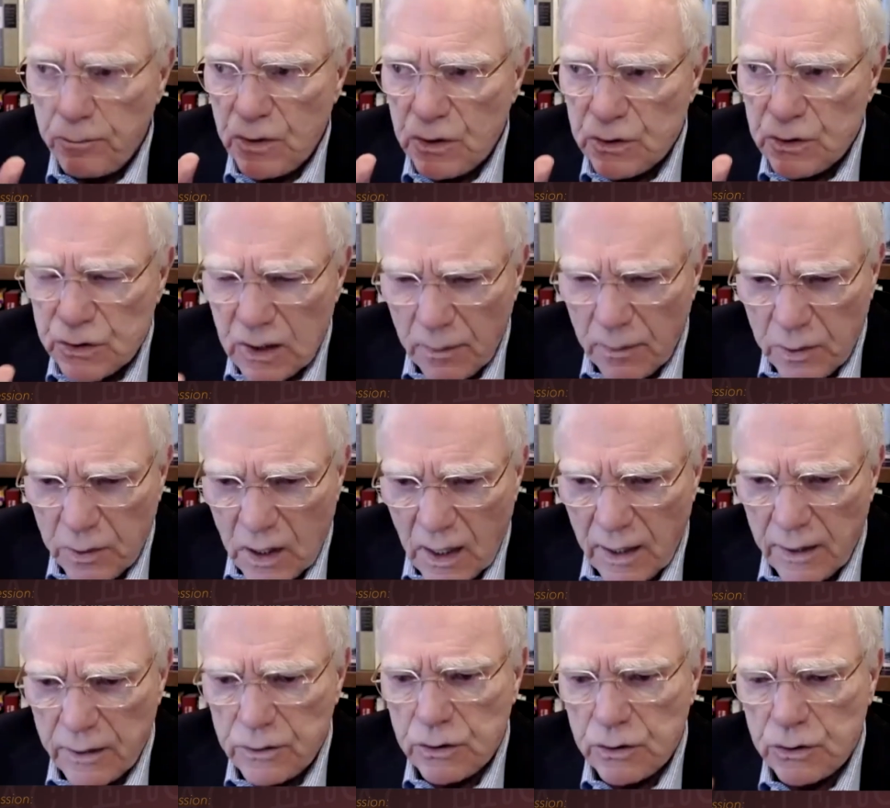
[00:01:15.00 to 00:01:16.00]
the
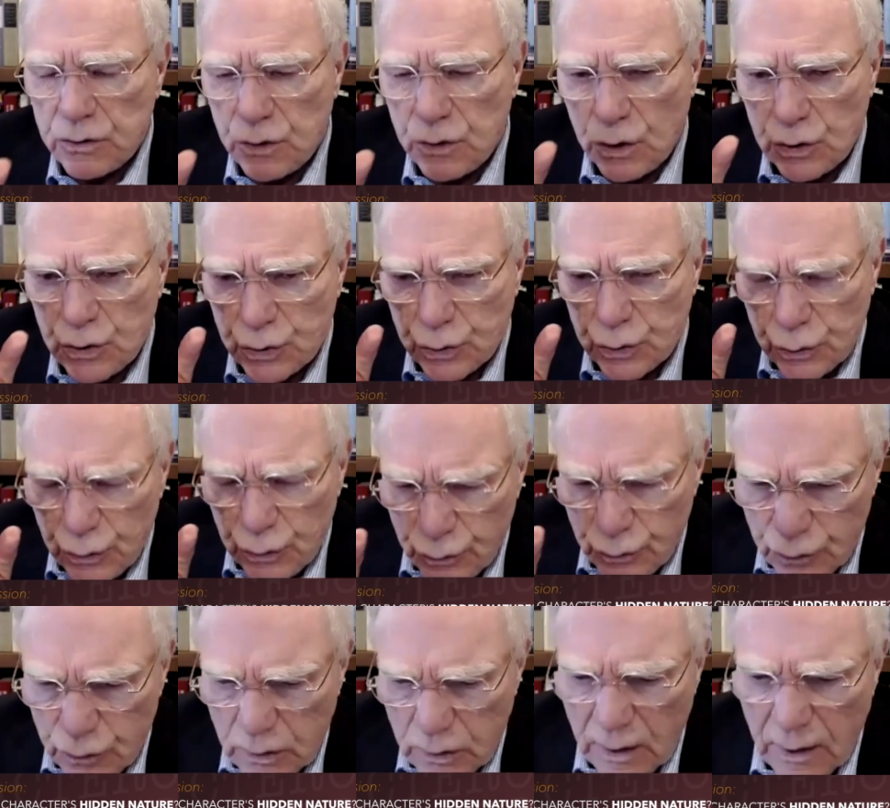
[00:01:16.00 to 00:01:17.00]
subconscious, the
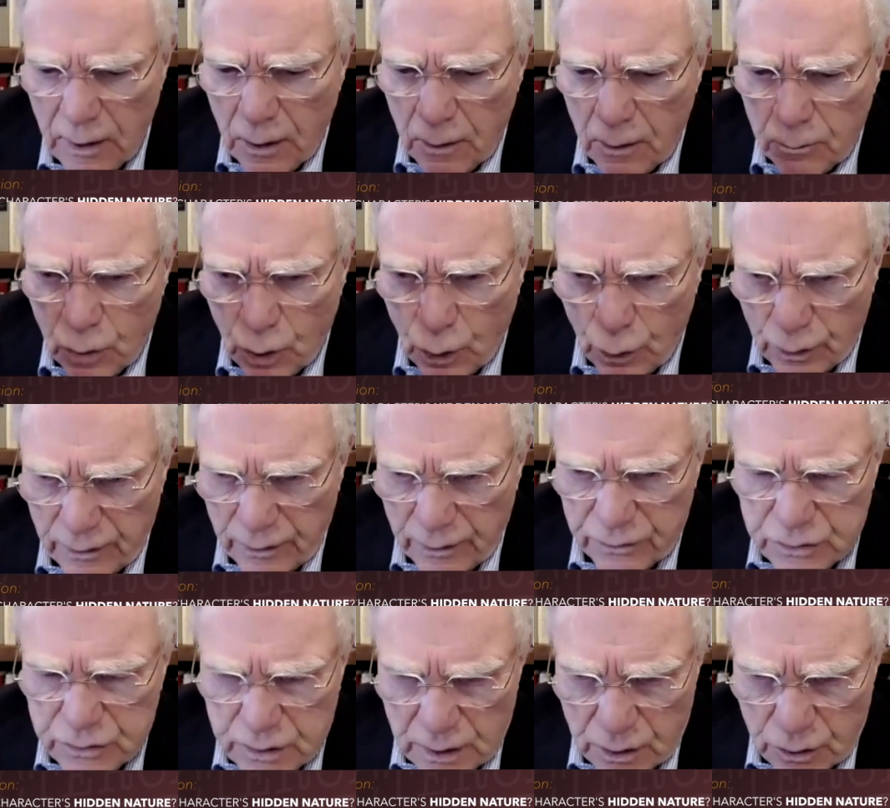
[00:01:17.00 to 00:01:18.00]
true
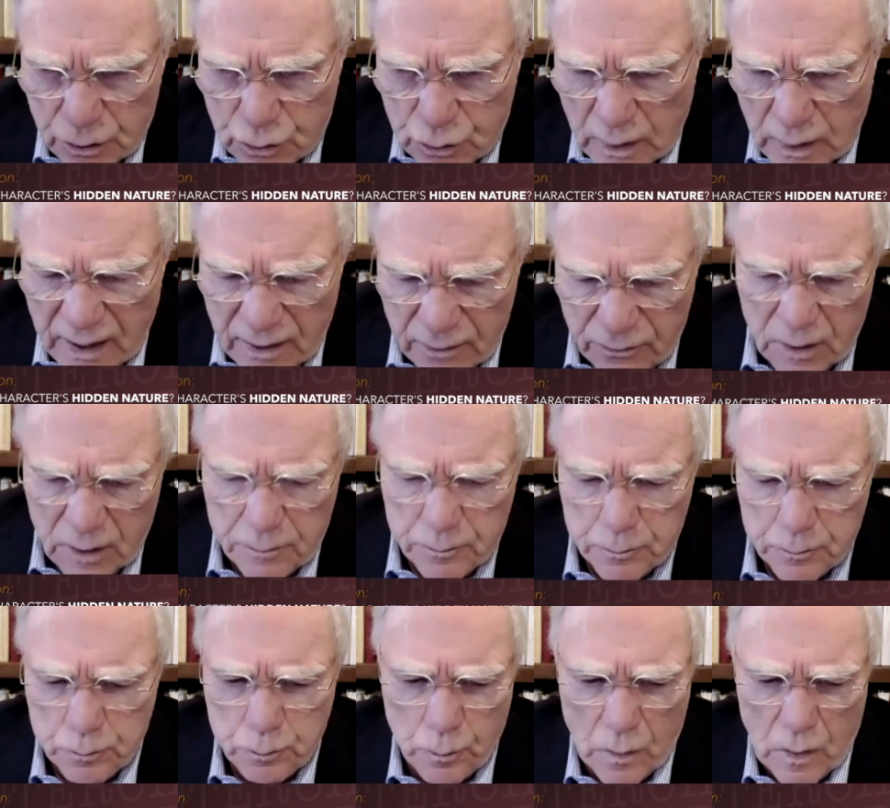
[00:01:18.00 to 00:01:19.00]
motives that are driving
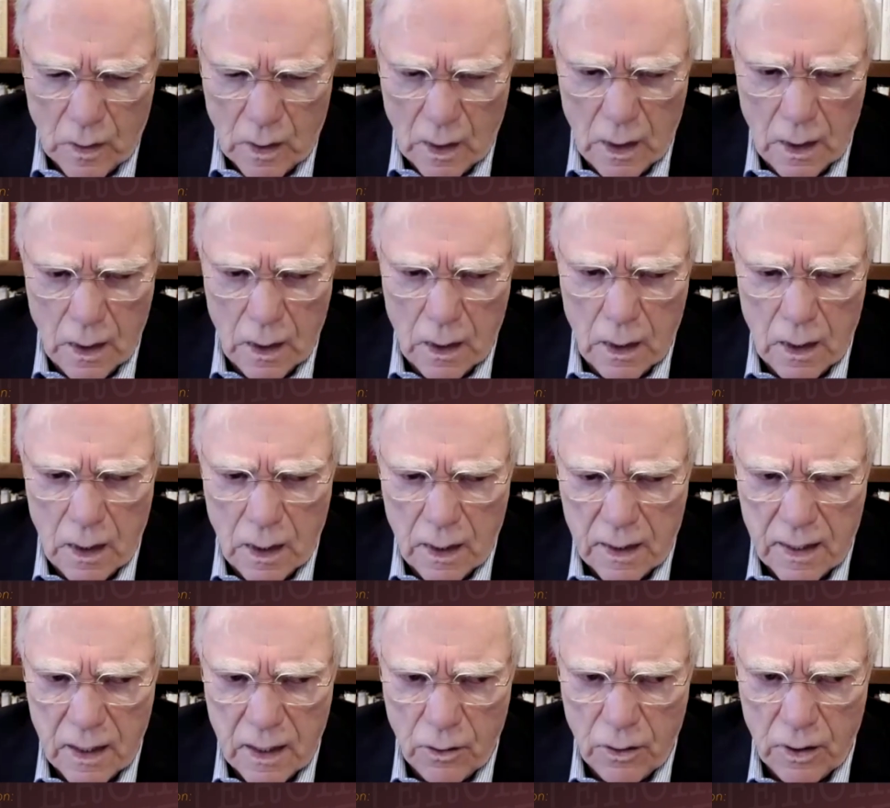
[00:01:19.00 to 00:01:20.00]
a
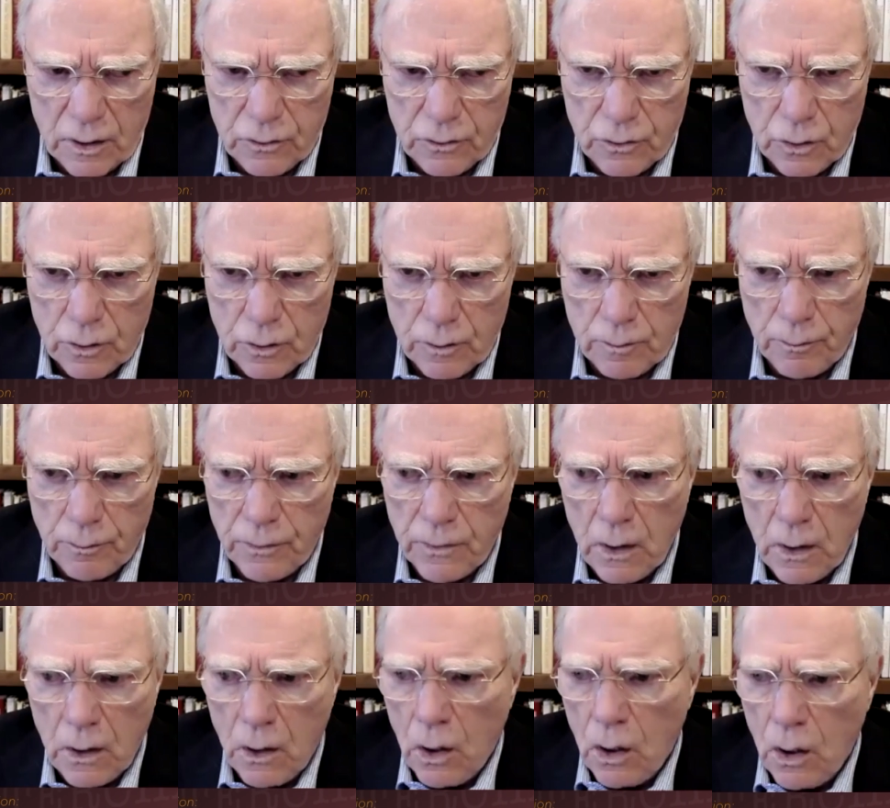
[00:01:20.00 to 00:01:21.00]
character
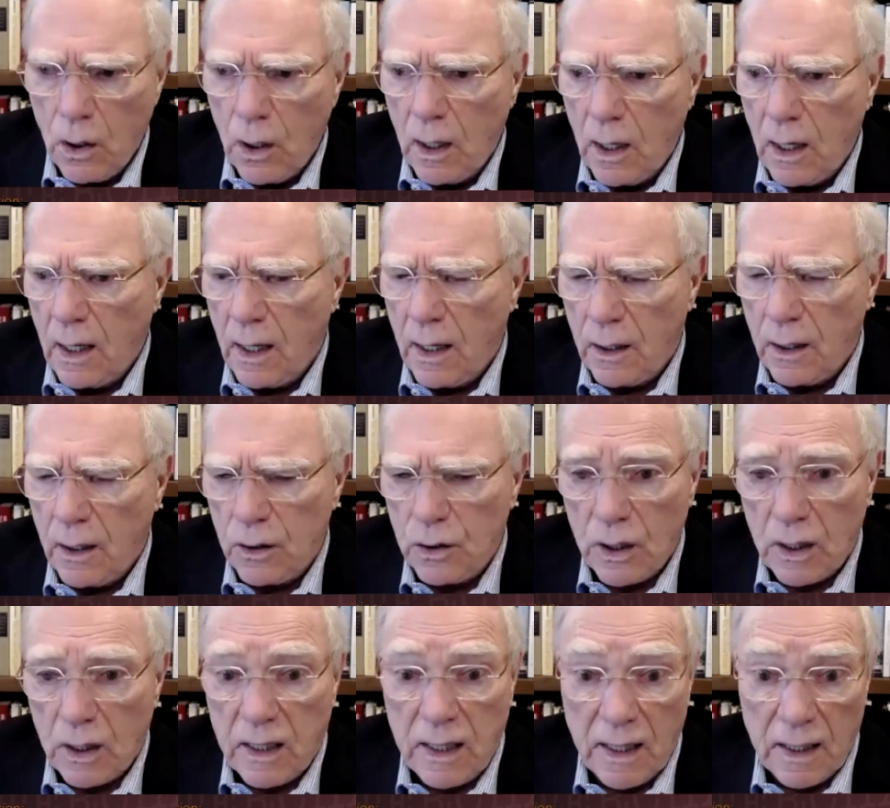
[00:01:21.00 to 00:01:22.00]

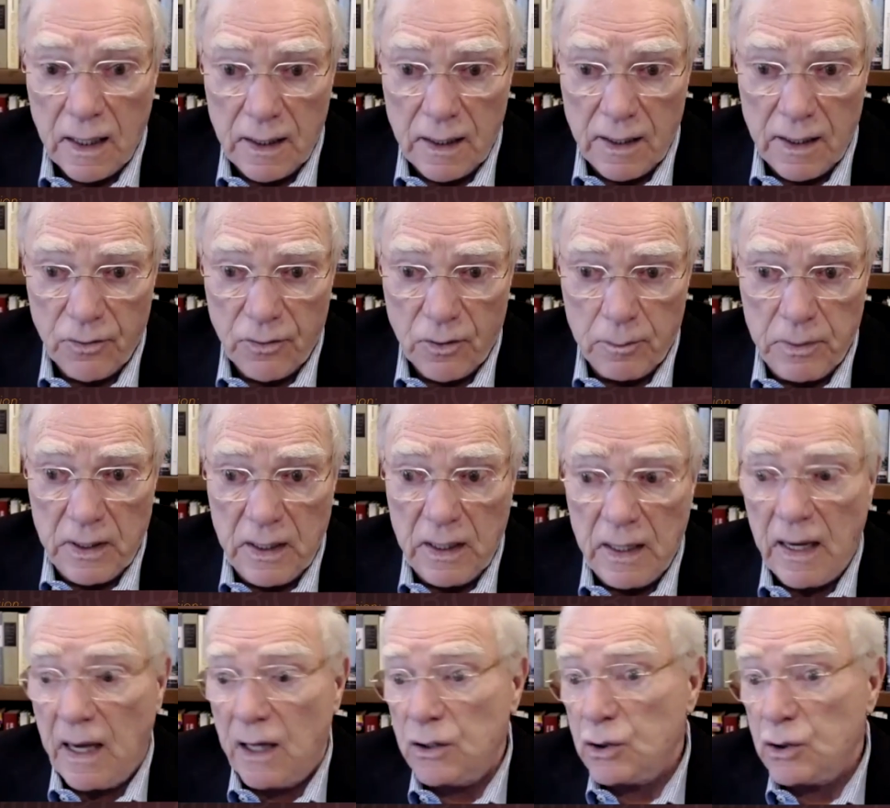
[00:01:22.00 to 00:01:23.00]
can never be
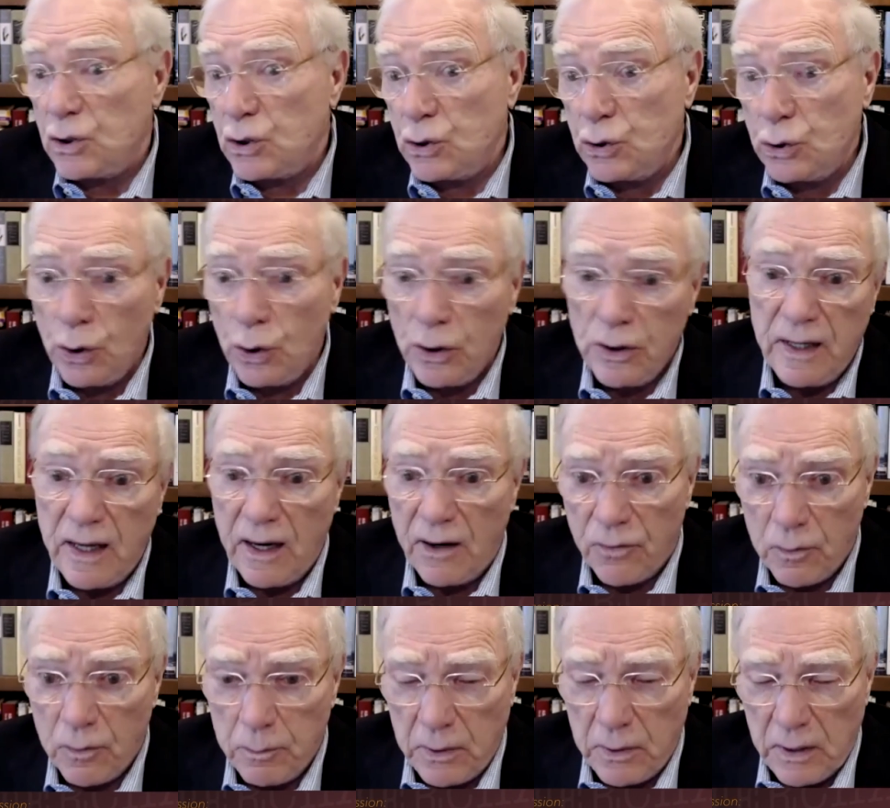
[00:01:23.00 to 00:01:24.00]
and should
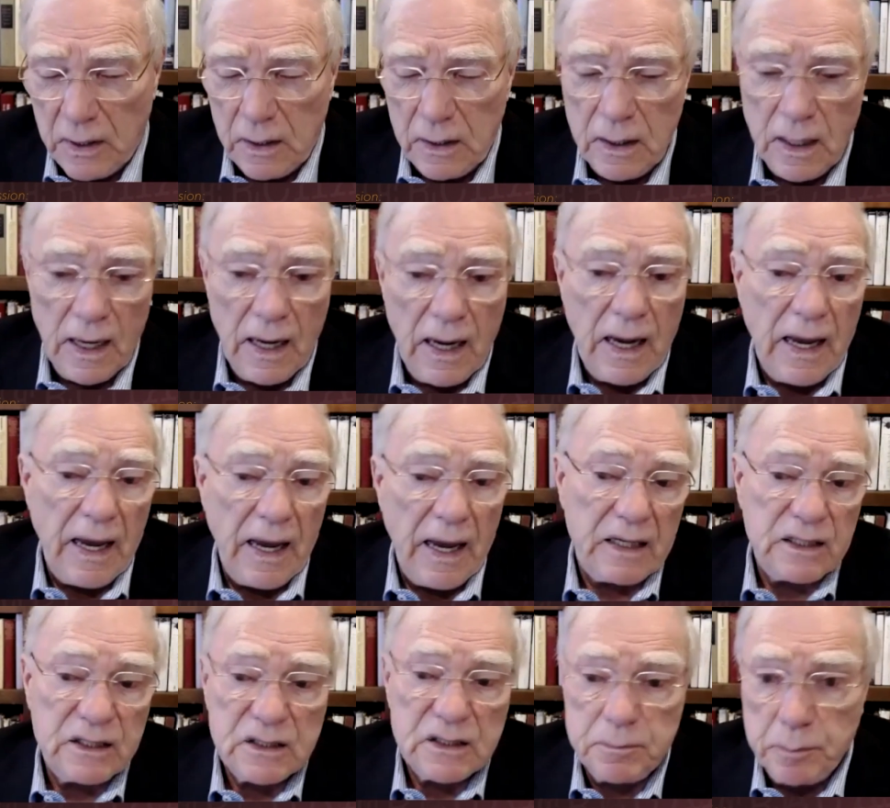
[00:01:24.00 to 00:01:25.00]
never be
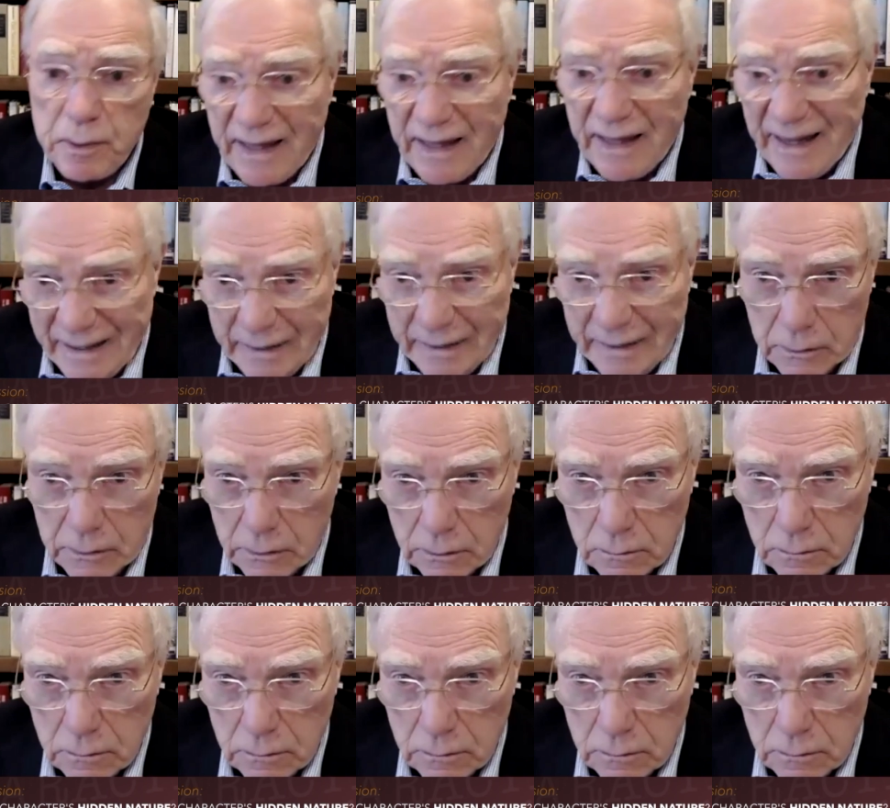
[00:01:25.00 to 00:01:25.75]
explained.